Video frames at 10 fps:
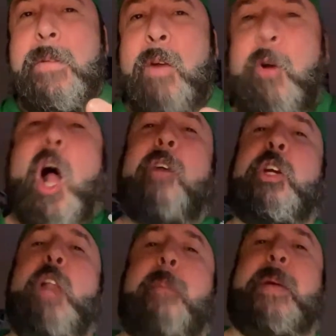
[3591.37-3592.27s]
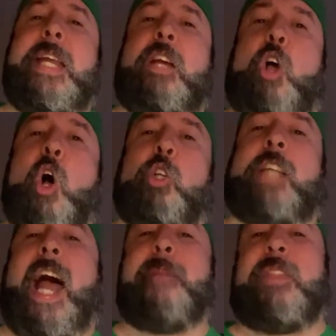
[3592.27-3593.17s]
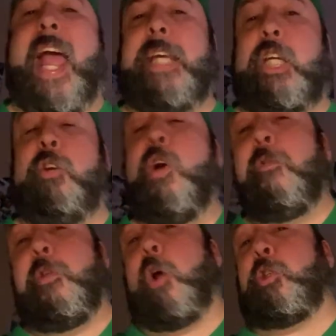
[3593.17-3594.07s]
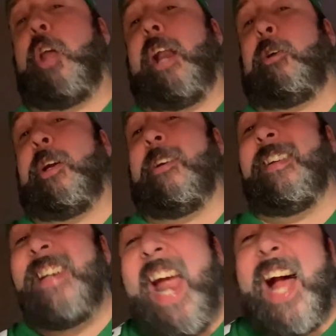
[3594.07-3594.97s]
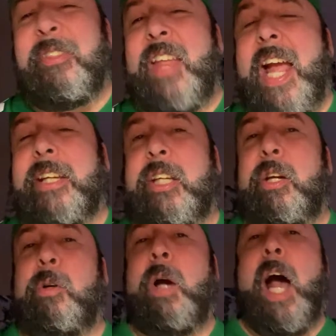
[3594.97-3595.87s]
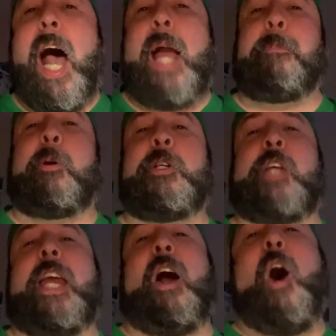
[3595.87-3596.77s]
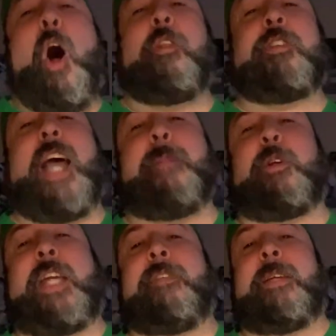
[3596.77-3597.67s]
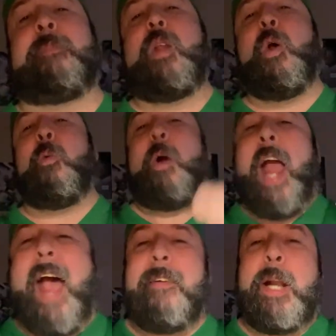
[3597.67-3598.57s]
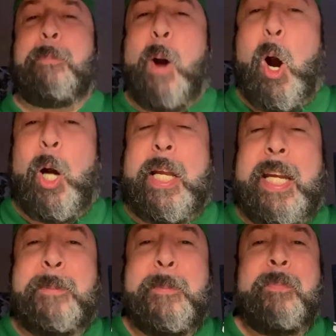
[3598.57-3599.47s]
For all of you that have been here the whole time, thank you. For those that are here now, thank you. I appreciate all the time you're giving. We're having a party.